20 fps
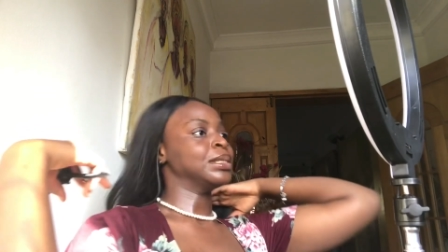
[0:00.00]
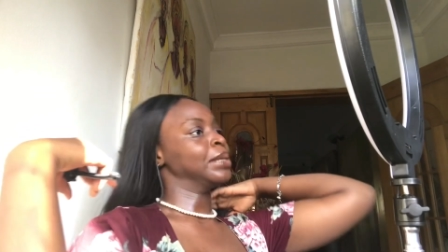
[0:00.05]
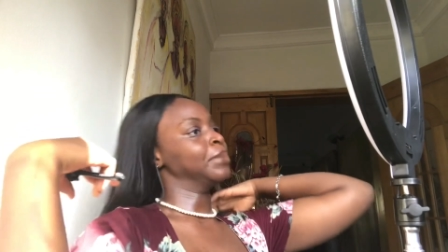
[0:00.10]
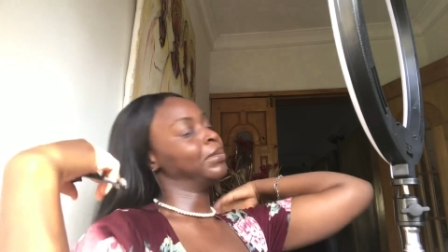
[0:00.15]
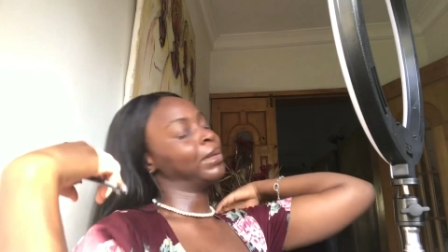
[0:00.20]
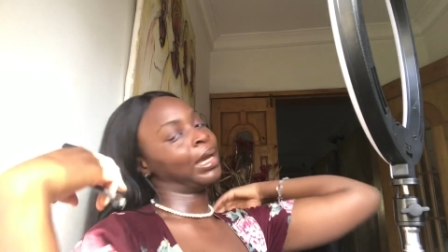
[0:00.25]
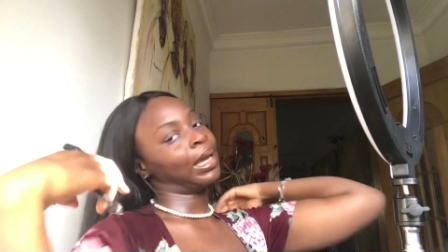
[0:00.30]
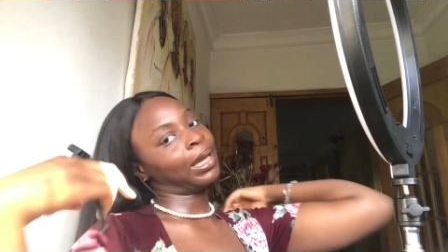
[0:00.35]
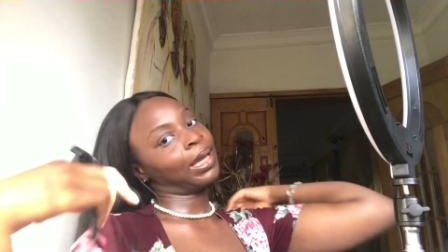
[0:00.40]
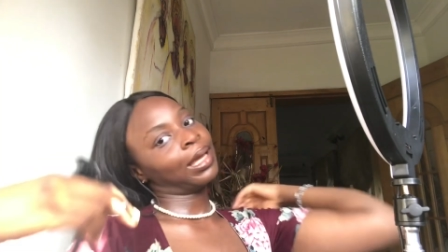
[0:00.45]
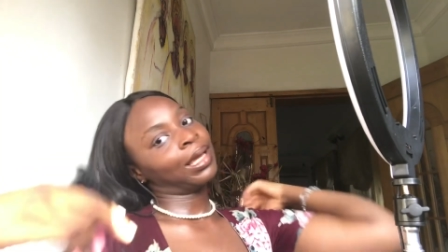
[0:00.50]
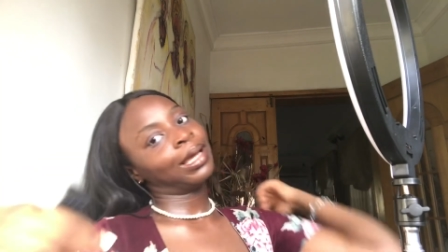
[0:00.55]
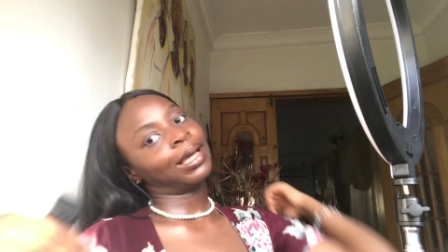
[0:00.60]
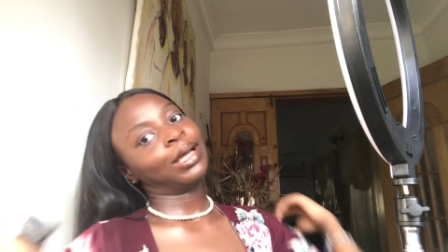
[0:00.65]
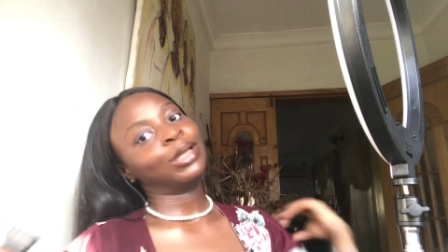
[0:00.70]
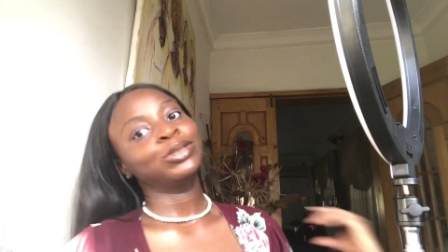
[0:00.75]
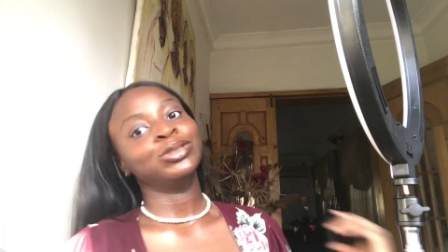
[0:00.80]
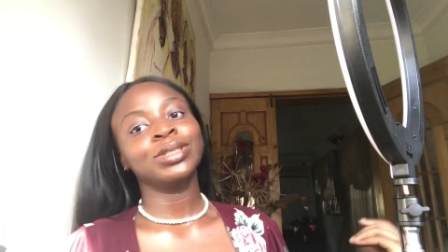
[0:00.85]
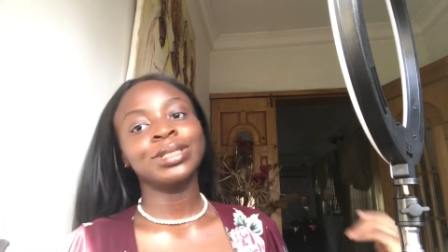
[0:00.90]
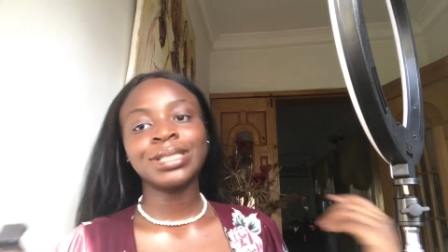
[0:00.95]
I'm like,
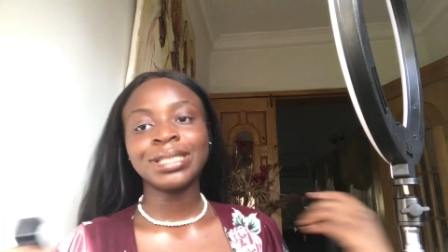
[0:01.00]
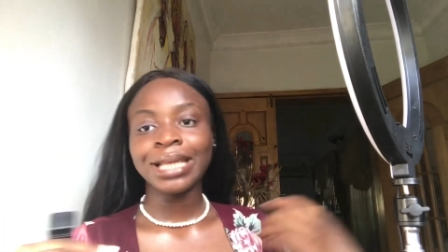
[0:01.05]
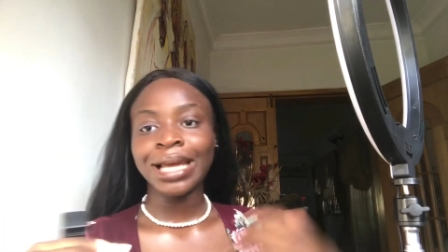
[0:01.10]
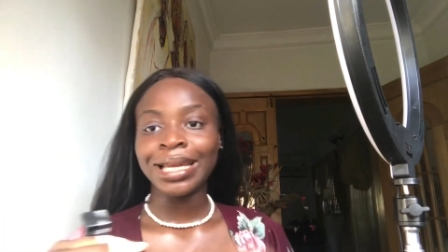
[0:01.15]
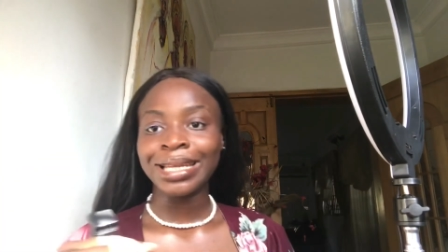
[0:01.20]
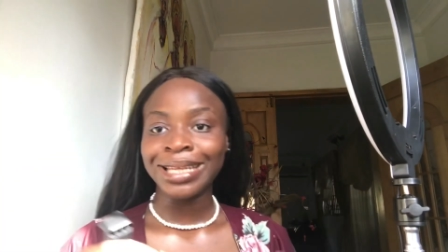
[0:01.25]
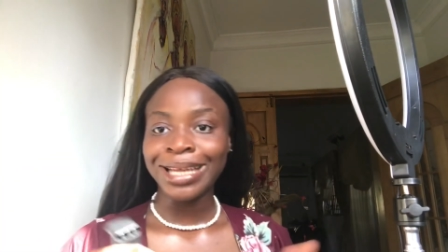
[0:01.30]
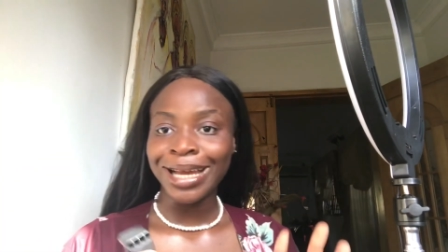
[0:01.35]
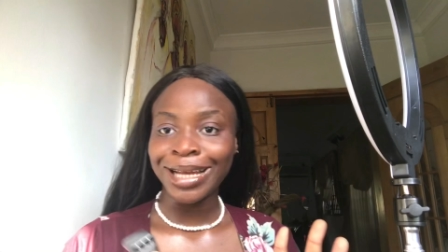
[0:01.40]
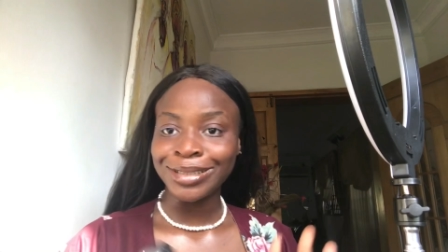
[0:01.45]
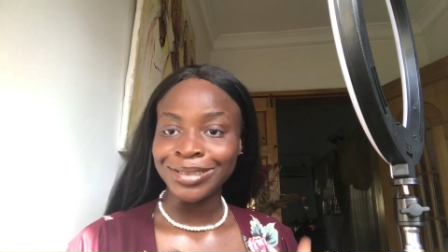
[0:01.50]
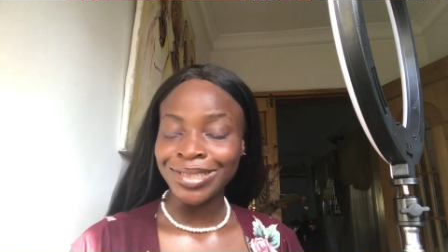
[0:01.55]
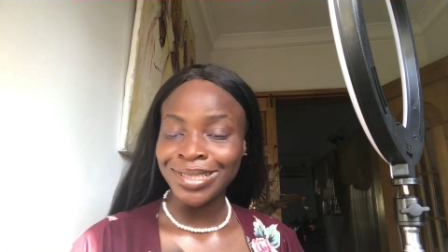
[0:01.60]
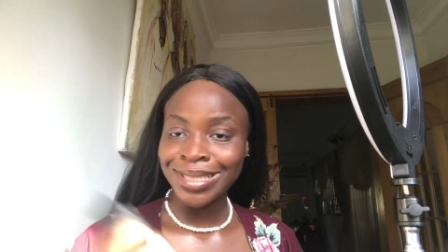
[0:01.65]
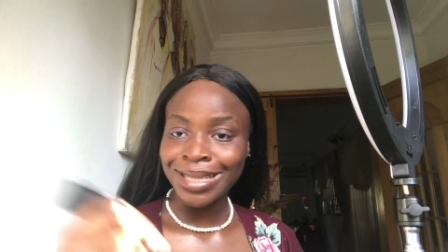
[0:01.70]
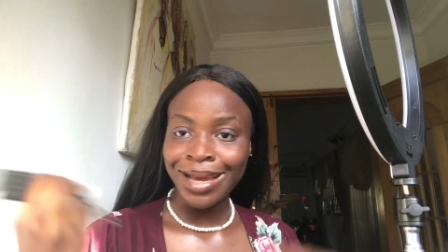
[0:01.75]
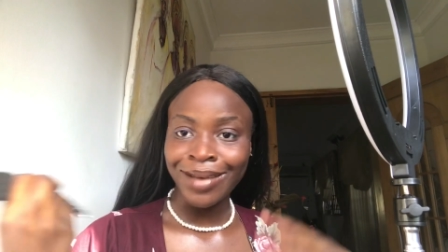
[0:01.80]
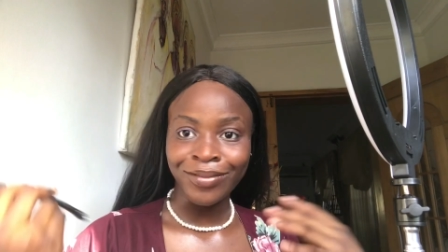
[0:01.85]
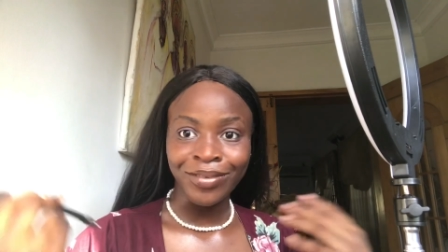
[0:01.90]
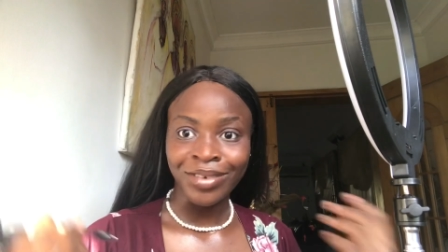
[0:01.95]
just like that, just
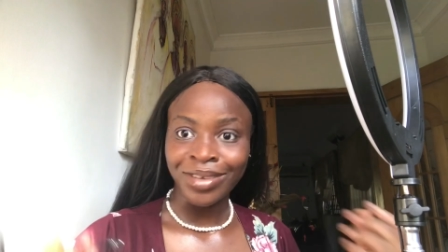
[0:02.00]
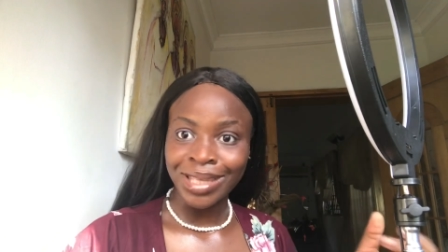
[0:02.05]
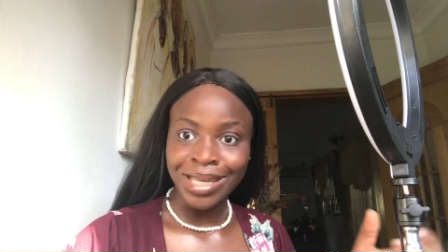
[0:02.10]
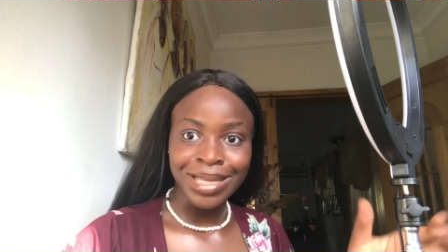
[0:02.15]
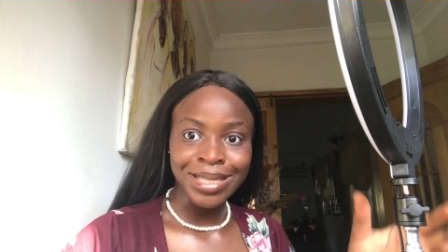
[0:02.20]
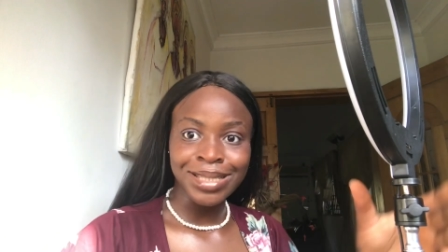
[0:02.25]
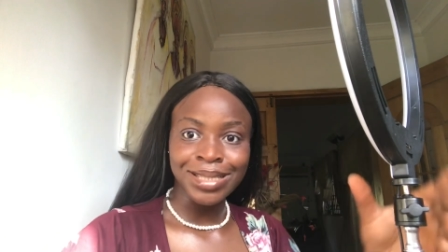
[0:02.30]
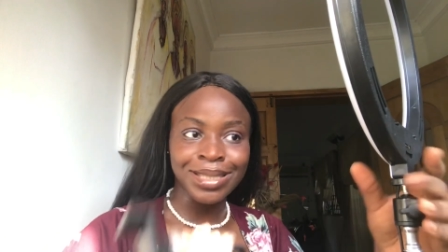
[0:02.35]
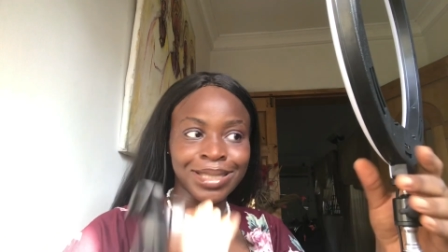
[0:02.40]
have your guest